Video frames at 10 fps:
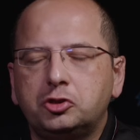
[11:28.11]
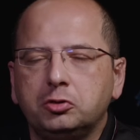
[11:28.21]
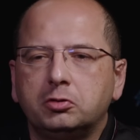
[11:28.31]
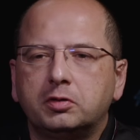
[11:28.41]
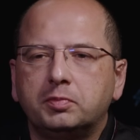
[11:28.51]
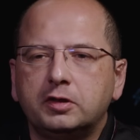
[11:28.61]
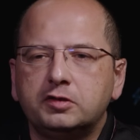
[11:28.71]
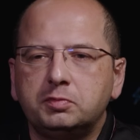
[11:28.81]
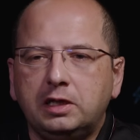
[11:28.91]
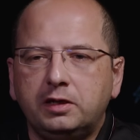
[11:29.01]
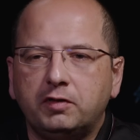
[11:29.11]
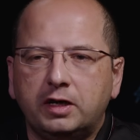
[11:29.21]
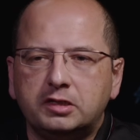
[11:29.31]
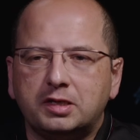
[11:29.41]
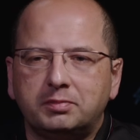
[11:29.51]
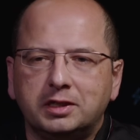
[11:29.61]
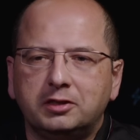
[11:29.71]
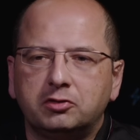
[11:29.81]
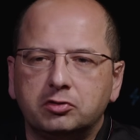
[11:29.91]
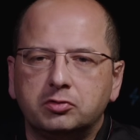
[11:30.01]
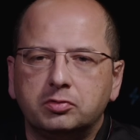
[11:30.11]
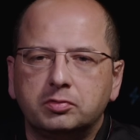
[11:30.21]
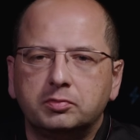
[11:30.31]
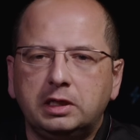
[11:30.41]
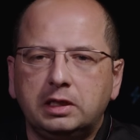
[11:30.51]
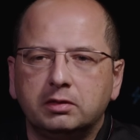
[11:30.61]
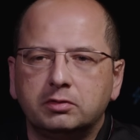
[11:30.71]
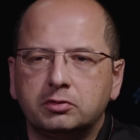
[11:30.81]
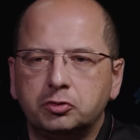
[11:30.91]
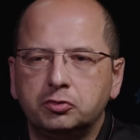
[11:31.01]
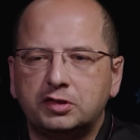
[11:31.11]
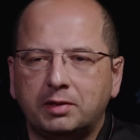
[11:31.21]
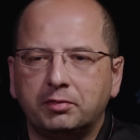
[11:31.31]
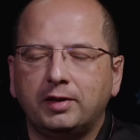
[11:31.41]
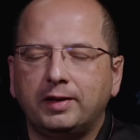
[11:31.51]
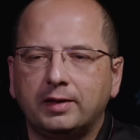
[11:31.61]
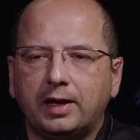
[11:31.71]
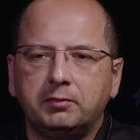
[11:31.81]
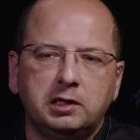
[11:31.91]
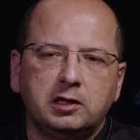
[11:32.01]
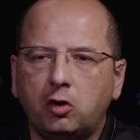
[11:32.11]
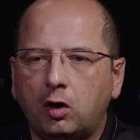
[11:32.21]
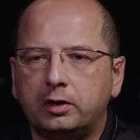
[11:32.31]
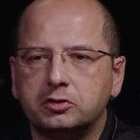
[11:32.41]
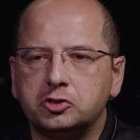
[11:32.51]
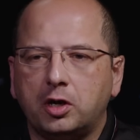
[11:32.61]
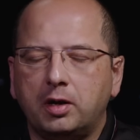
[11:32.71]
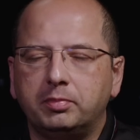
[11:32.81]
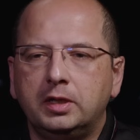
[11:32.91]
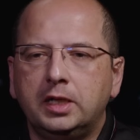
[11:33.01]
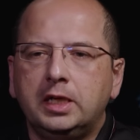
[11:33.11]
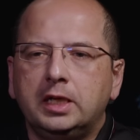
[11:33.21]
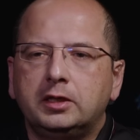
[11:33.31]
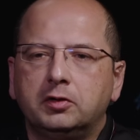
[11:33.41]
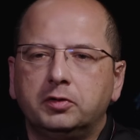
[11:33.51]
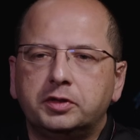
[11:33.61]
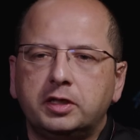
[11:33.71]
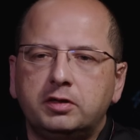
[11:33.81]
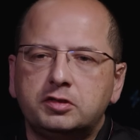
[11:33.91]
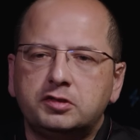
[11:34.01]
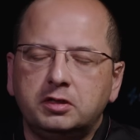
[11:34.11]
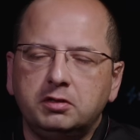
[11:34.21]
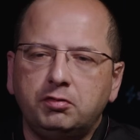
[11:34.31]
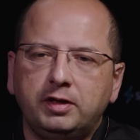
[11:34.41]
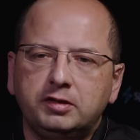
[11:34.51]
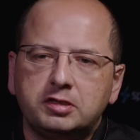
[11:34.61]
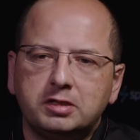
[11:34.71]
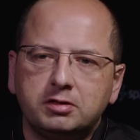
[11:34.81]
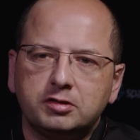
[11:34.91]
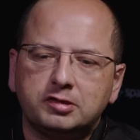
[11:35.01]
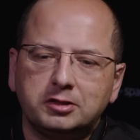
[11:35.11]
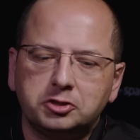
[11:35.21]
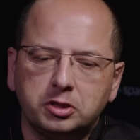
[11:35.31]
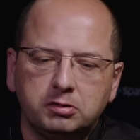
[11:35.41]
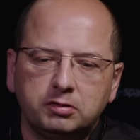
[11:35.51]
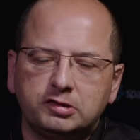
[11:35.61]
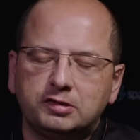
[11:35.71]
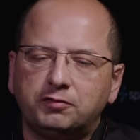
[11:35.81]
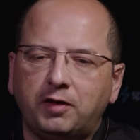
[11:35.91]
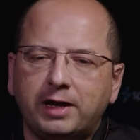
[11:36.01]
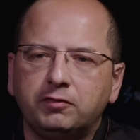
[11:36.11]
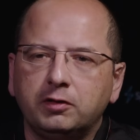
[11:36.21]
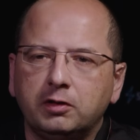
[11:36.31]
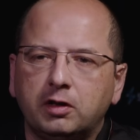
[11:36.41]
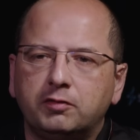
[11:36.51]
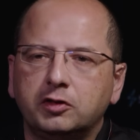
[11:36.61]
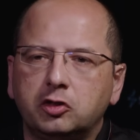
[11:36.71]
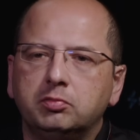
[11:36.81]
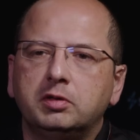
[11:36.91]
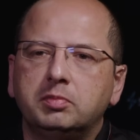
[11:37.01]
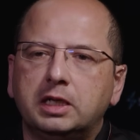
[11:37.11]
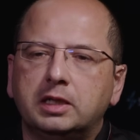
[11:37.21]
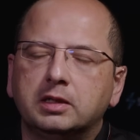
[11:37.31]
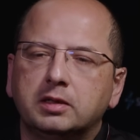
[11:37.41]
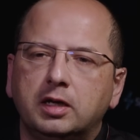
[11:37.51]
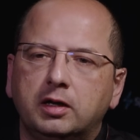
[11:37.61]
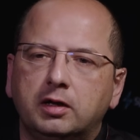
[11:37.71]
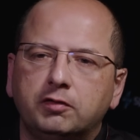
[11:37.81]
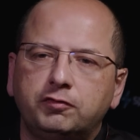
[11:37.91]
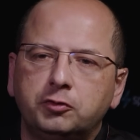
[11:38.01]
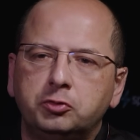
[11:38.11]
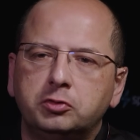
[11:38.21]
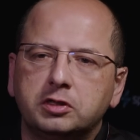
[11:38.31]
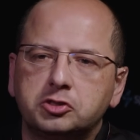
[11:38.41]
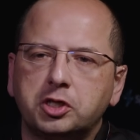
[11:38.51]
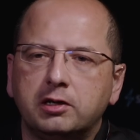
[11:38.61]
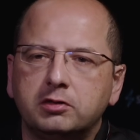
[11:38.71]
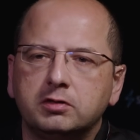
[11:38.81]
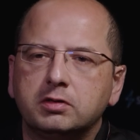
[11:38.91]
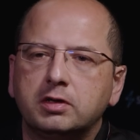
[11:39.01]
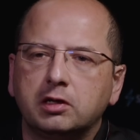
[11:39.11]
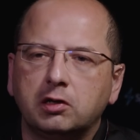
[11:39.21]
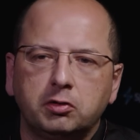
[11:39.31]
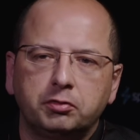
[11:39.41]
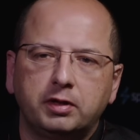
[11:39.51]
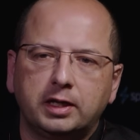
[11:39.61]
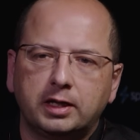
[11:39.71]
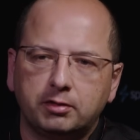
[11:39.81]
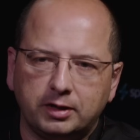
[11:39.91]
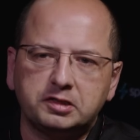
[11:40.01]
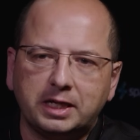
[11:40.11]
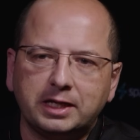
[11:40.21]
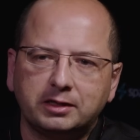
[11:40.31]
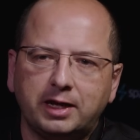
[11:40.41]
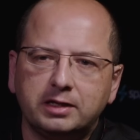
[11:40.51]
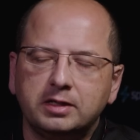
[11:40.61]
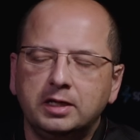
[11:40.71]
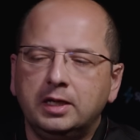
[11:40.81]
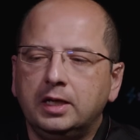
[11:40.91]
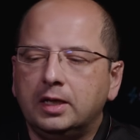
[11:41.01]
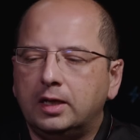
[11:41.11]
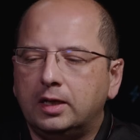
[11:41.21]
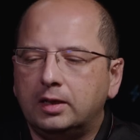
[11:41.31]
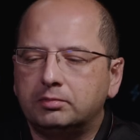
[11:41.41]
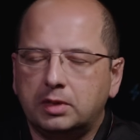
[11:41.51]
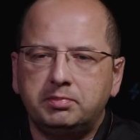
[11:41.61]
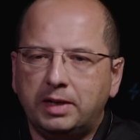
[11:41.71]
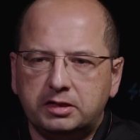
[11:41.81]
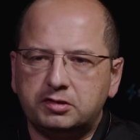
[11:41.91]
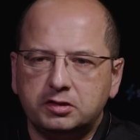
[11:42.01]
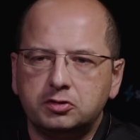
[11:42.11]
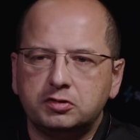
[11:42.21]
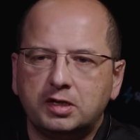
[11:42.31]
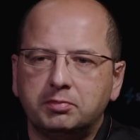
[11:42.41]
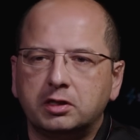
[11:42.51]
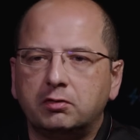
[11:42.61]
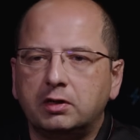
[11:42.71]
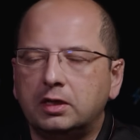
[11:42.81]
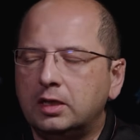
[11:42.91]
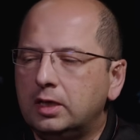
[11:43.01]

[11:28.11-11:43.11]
Sure, because we'll invent something to do. We'll do something and we'll call it a job you know, there are certain things that are essential to the survival of a human being uh, food and shelter and clothing and things like that, uh, and medicine to some degree.